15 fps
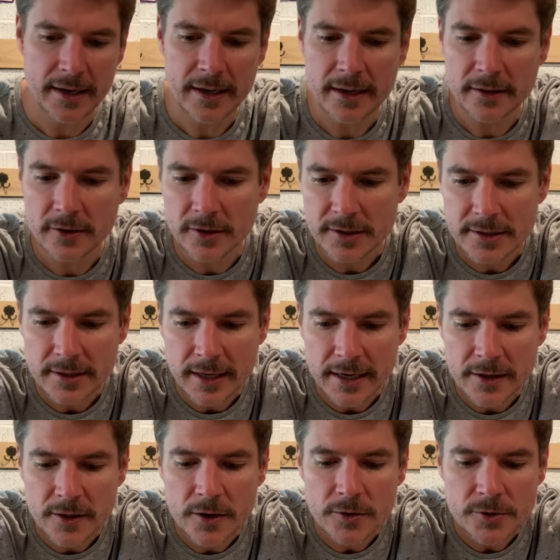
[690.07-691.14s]
It looks
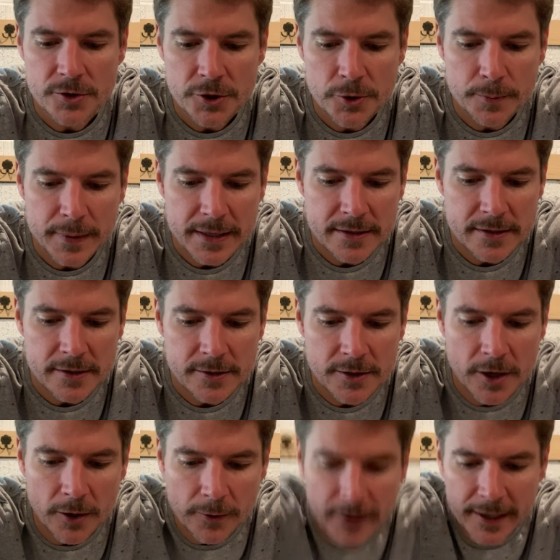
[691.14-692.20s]
like those two pieces
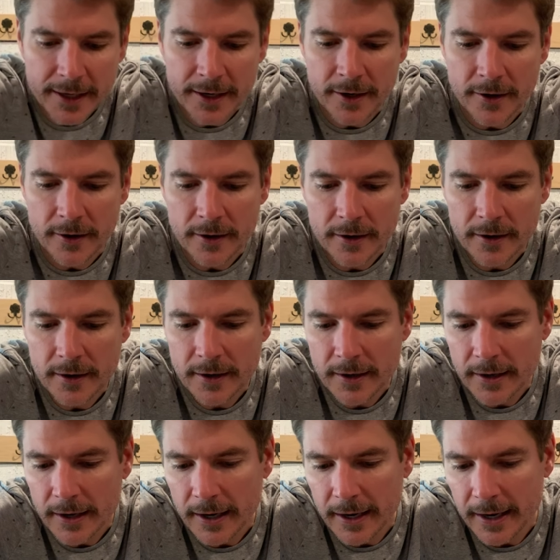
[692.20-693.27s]
go here
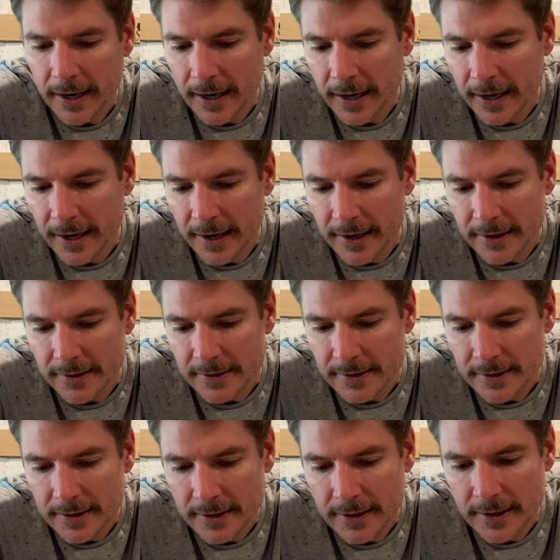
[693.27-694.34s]
and
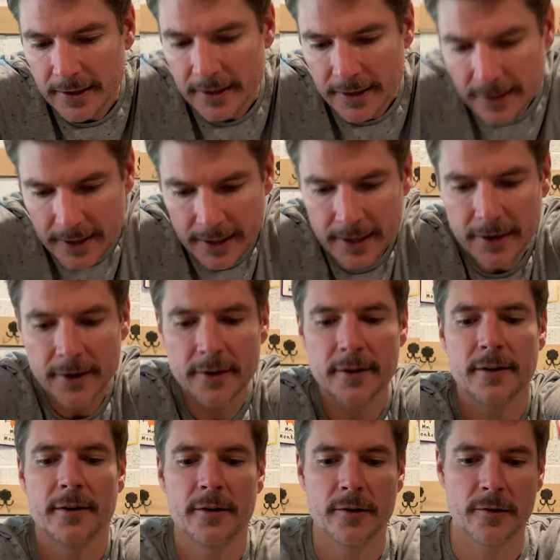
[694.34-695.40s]
here,
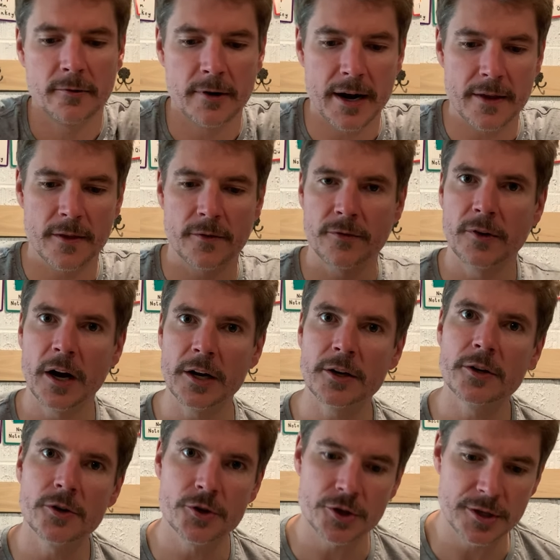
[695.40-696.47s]
right in the front.
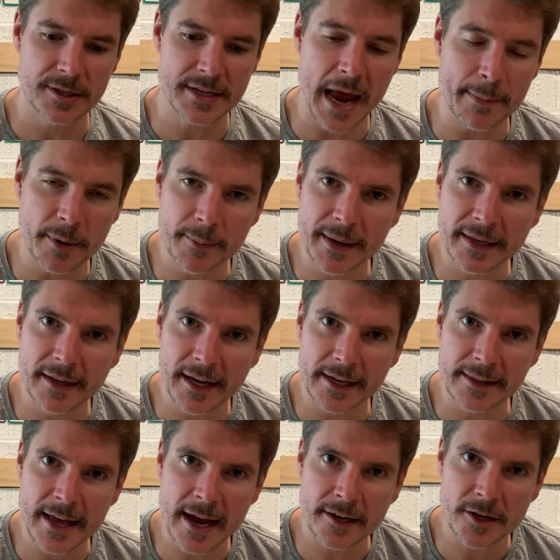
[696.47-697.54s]
You should snap them in like
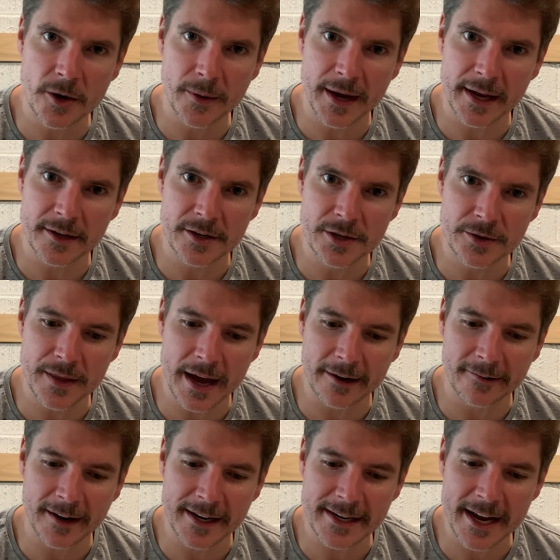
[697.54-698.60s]
that. Go ahead and do that
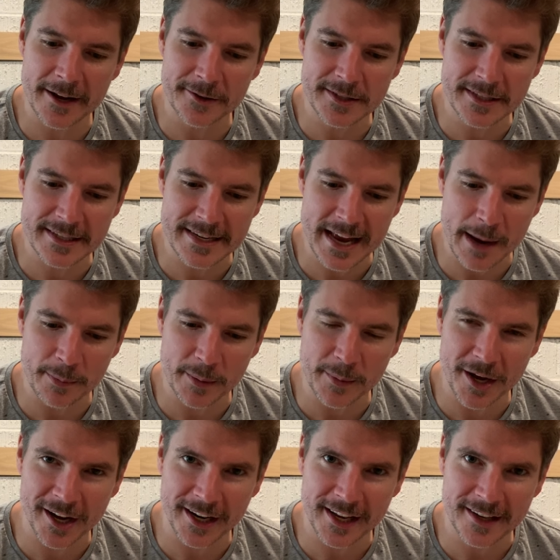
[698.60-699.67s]
right now. Snap them
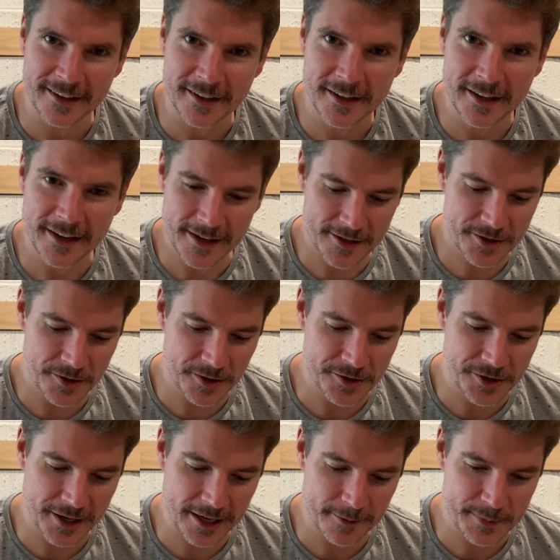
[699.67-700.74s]
on in. As soon as
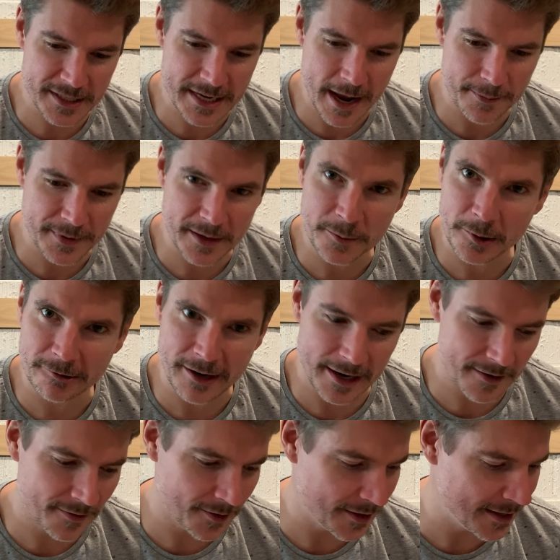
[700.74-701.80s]
you get them snapped in, we're ready
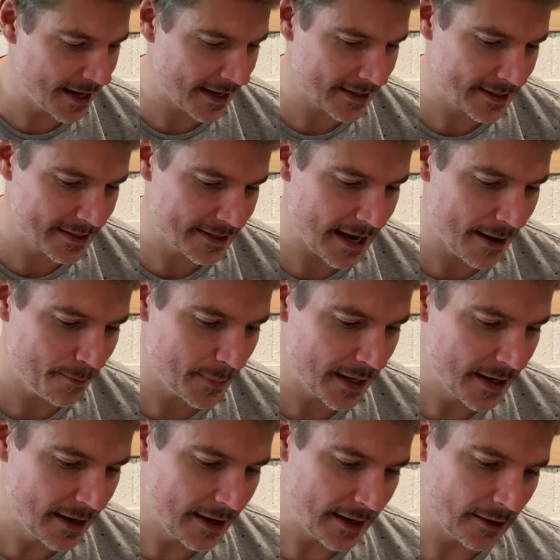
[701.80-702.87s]
for the next step.
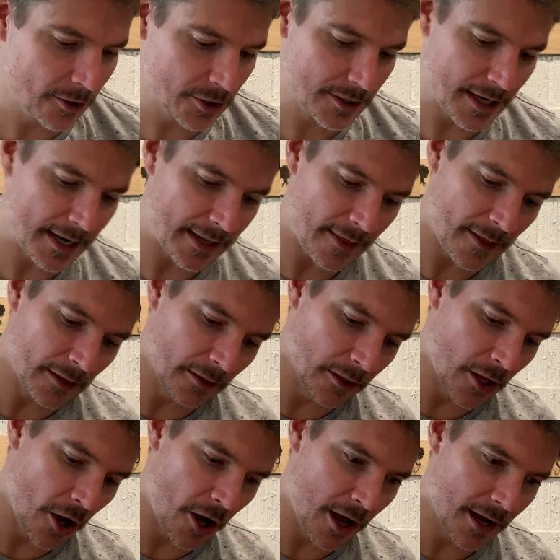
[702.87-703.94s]
It looks like the
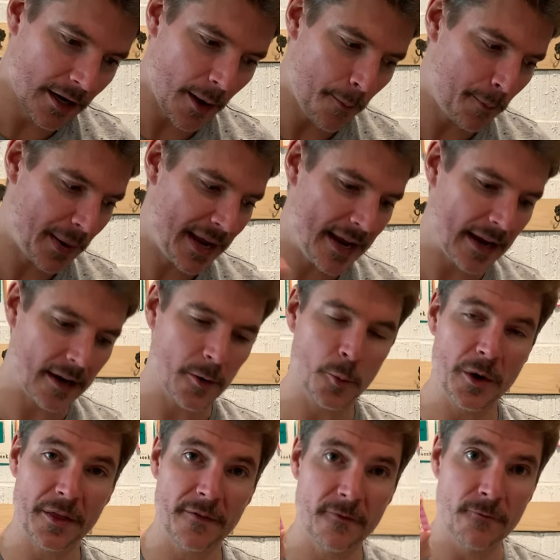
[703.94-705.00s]
long pink
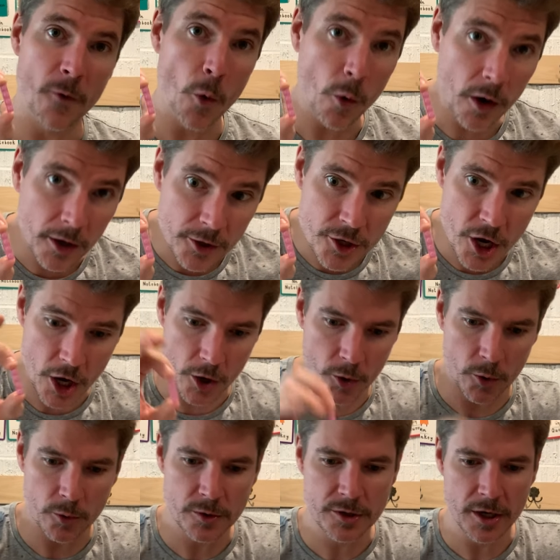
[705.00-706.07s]
with 4
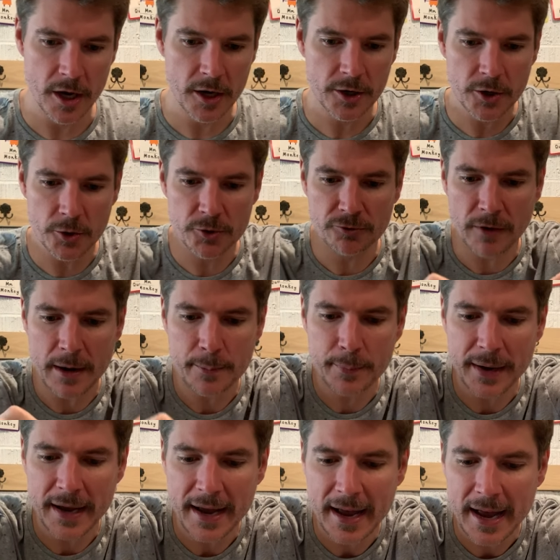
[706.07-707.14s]
nodes goes right
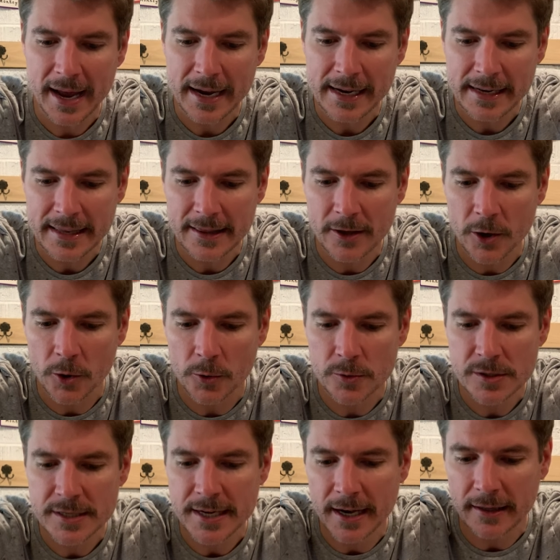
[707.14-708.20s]
behind
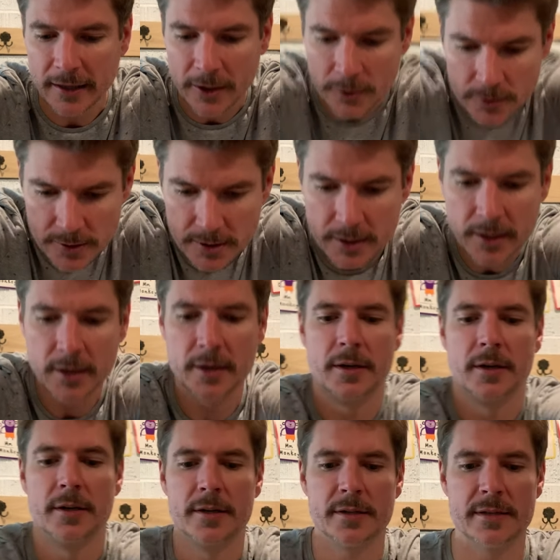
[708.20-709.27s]
those yellows.
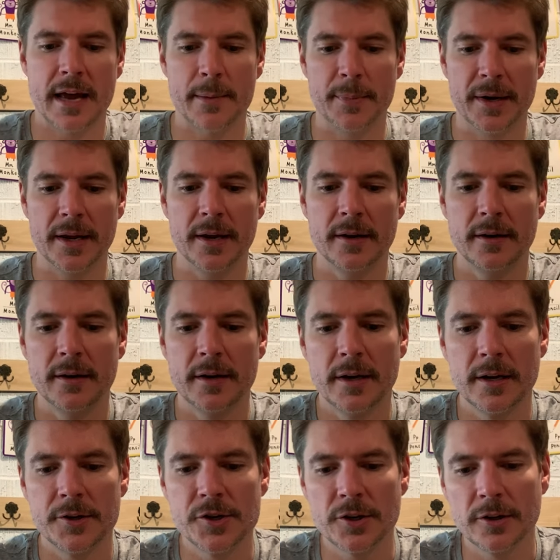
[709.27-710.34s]
Snap it in.
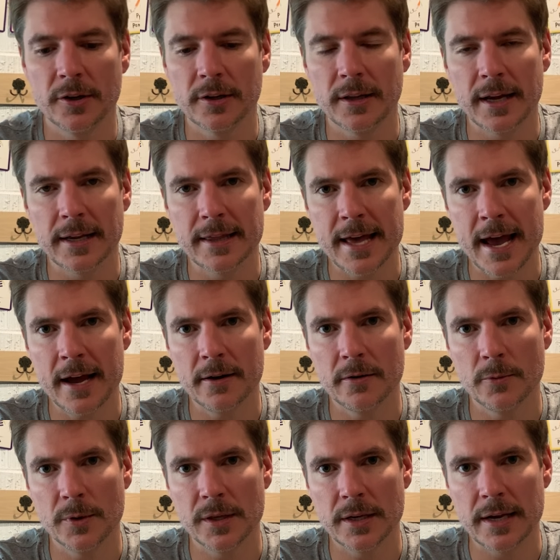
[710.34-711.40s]
It should look like that
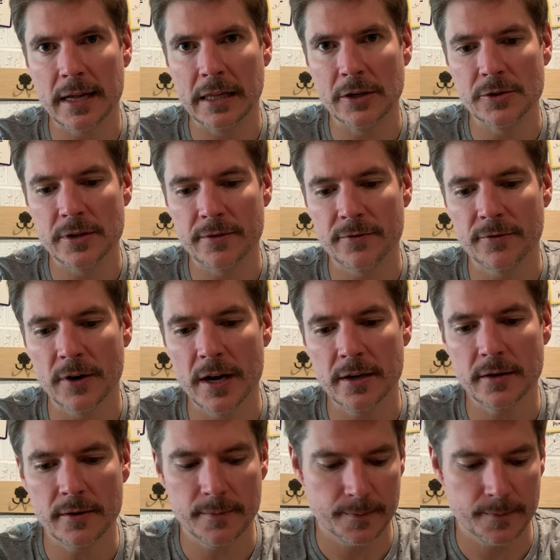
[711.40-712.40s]
with the yellows in front.